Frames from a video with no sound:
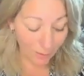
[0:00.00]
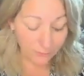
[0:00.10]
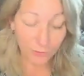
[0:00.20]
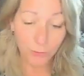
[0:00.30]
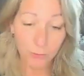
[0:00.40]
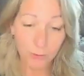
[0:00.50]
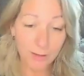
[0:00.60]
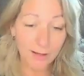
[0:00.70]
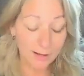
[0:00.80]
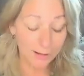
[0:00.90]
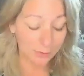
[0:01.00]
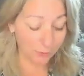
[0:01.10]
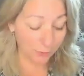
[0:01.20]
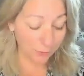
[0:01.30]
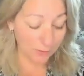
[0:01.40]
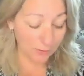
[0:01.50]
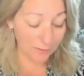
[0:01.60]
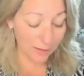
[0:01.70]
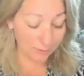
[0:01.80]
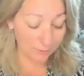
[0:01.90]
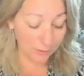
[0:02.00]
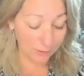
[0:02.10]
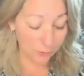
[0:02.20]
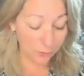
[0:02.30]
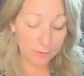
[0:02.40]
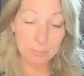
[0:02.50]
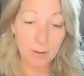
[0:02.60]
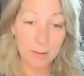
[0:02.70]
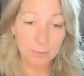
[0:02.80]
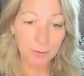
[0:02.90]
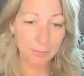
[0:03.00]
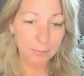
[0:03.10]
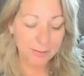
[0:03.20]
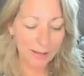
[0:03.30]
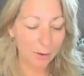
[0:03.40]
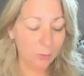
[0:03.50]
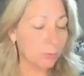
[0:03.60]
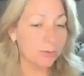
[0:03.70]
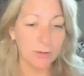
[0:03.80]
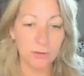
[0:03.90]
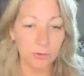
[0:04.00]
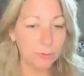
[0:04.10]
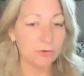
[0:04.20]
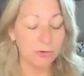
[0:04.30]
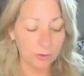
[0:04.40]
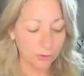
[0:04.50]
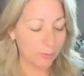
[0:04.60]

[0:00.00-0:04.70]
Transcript: And so the first thing that really truly popped up and out was intuition.